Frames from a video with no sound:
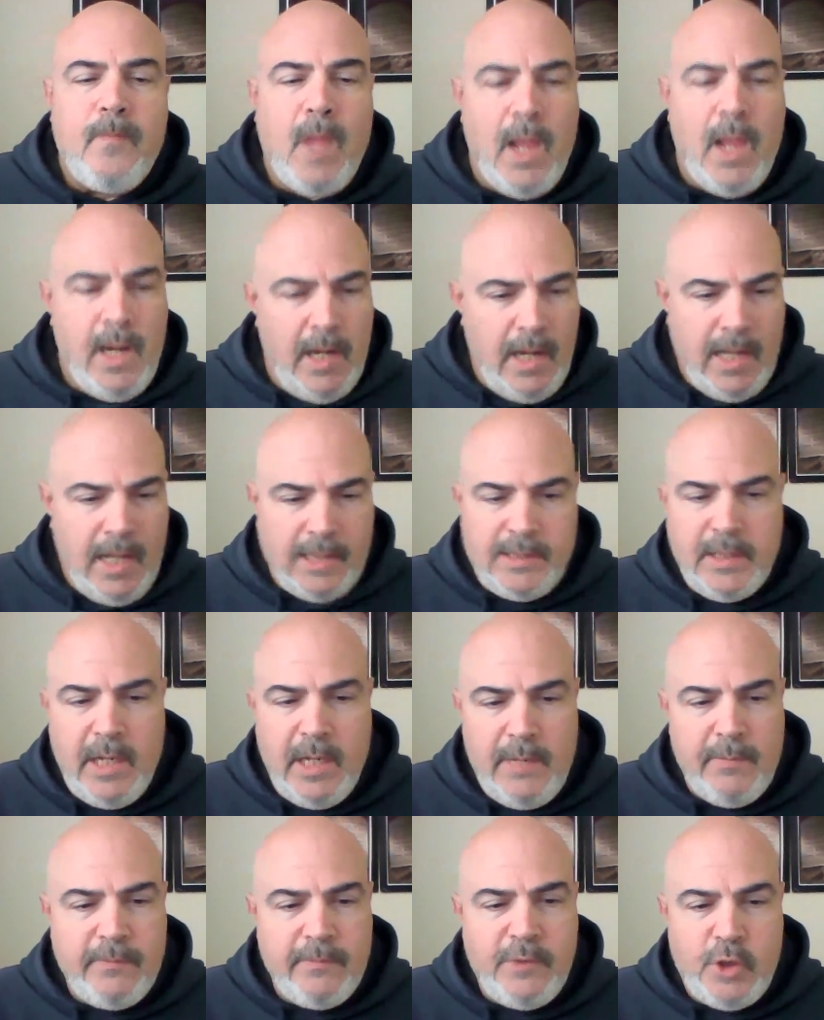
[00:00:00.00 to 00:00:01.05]
and it has the
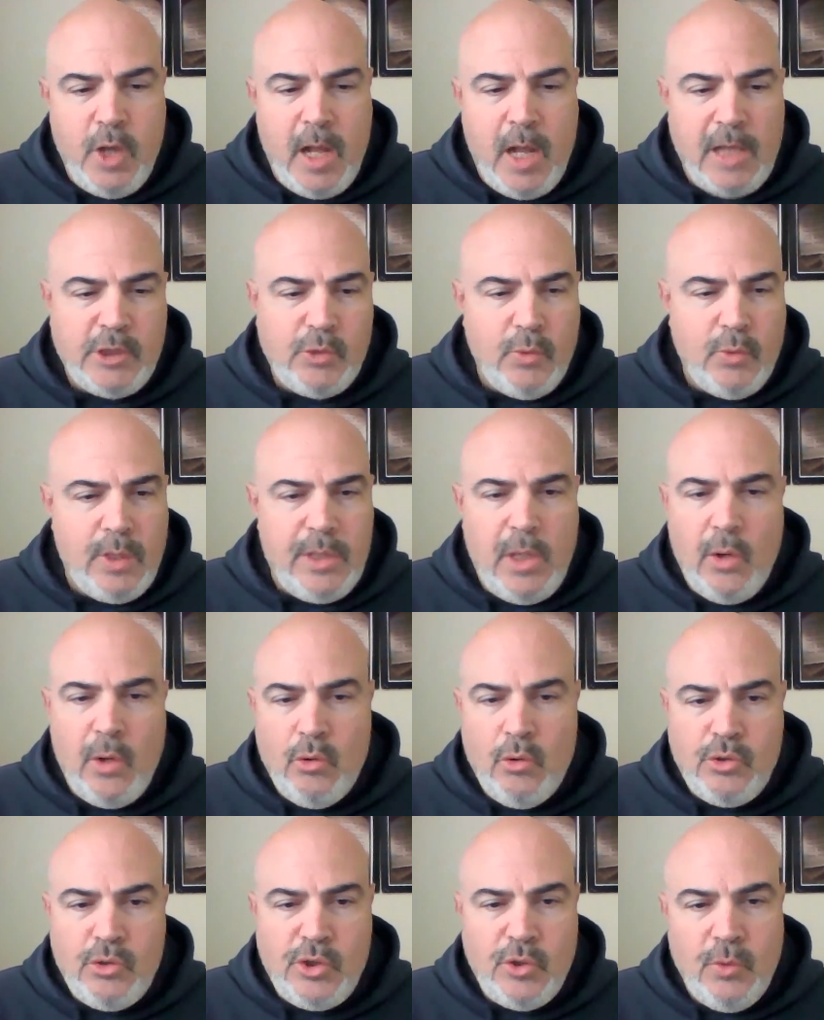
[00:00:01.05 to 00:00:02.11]
name of Joshua,
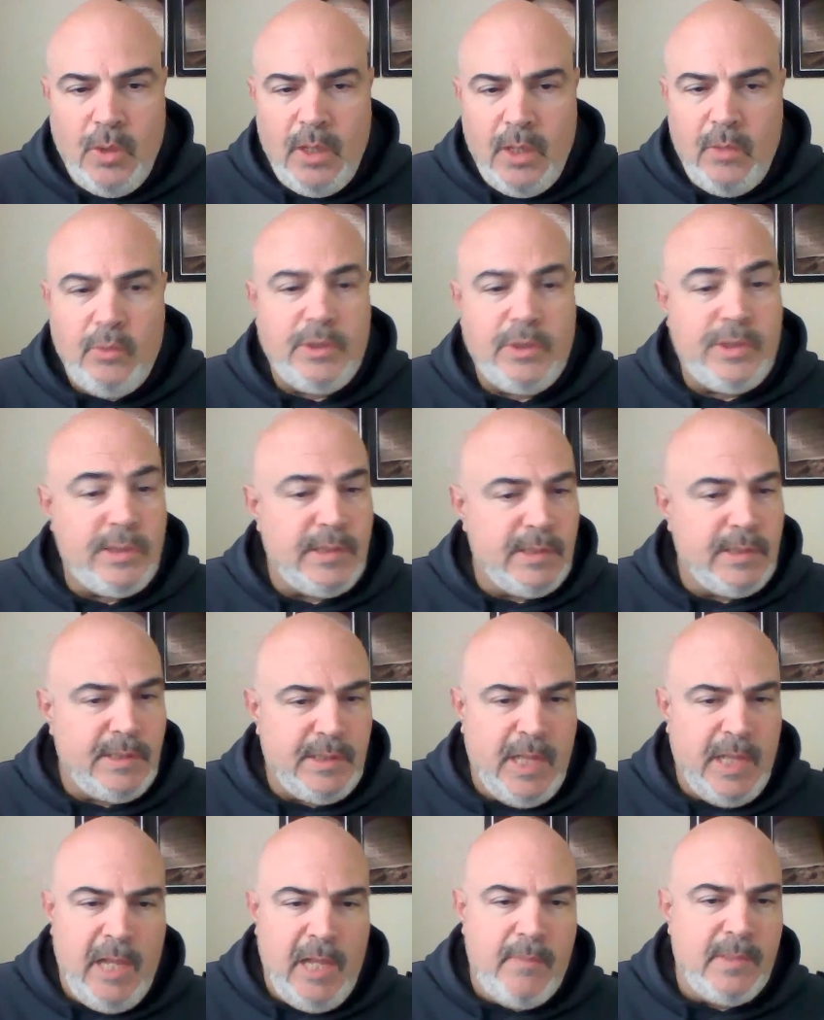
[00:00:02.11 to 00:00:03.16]
Yehoshua, which is the
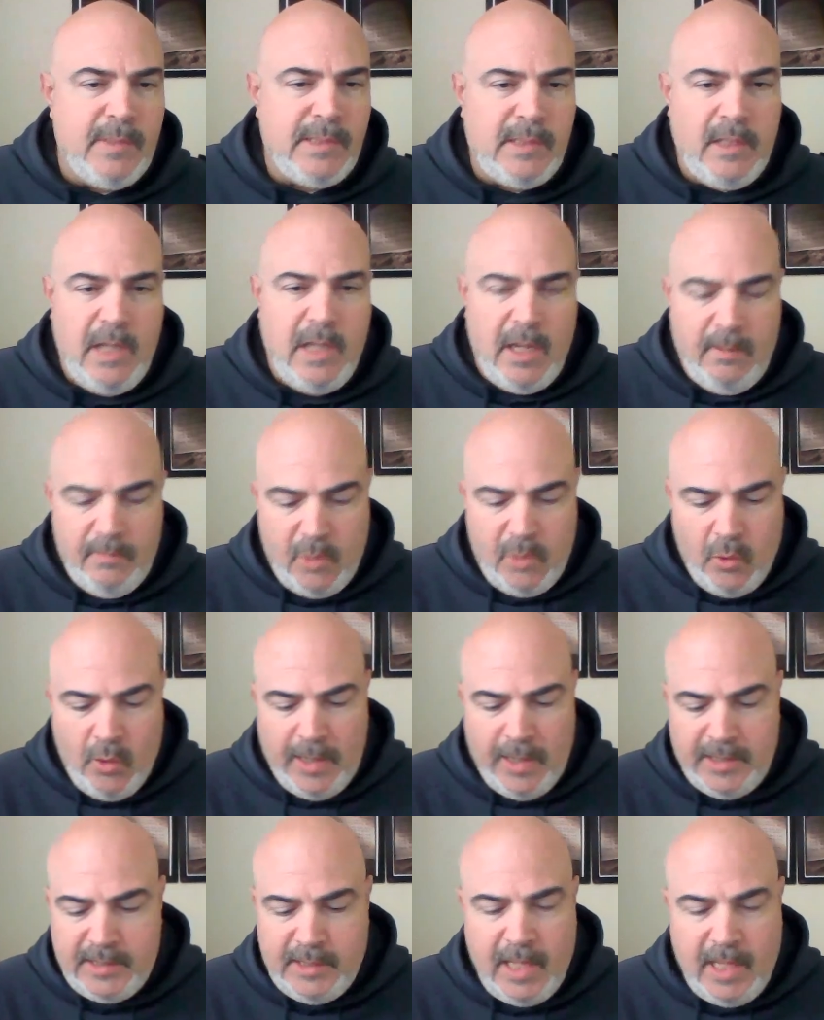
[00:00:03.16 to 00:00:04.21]
same as the name
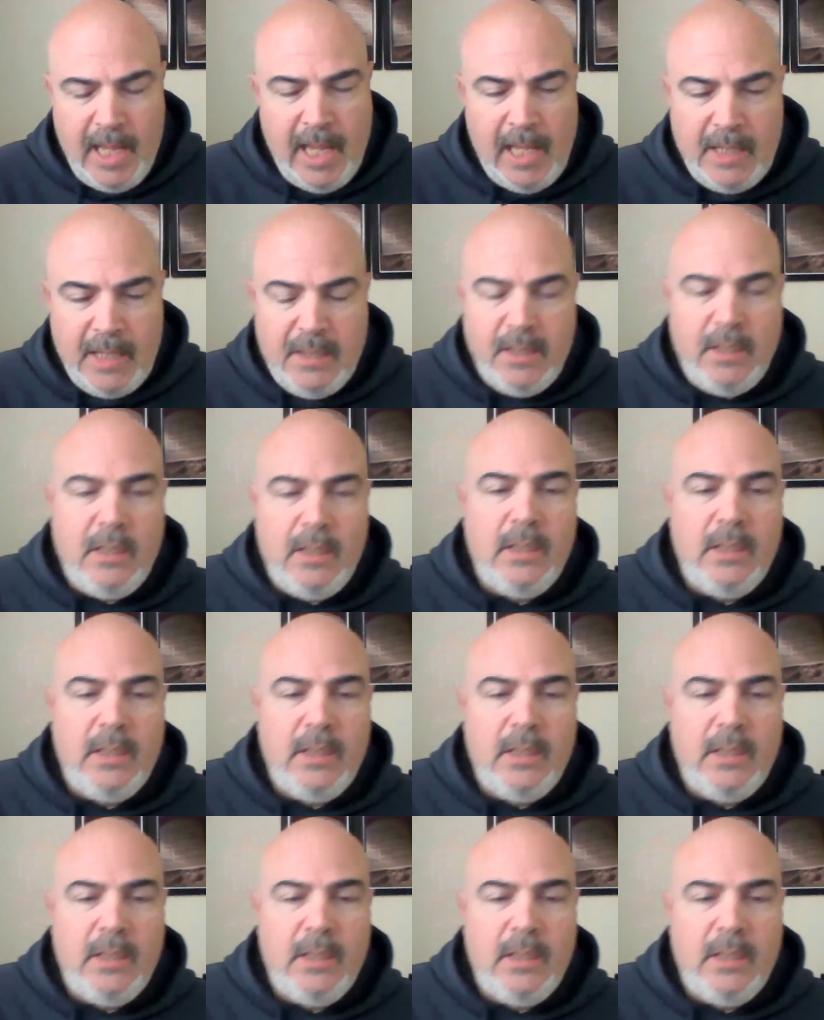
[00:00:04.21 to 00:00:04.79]
Christ had,